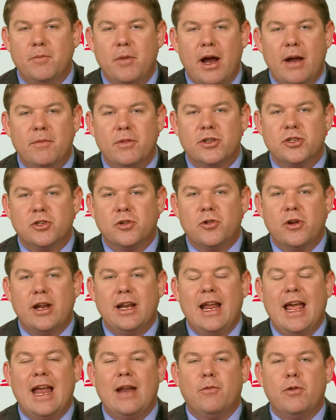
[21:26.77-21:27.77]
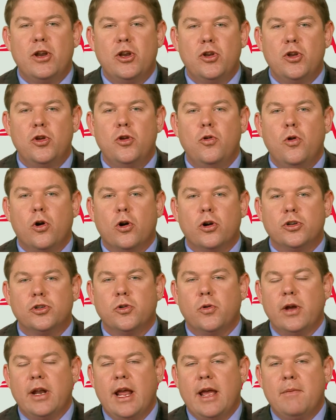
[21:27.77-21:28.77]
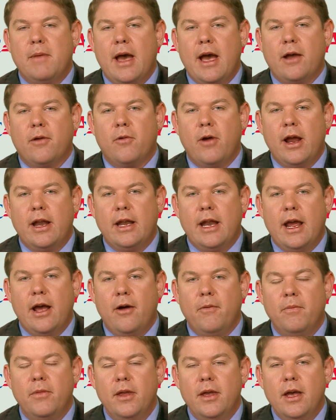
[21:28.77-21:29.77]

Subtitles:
bottom of the screen and renew or join AMAC right now.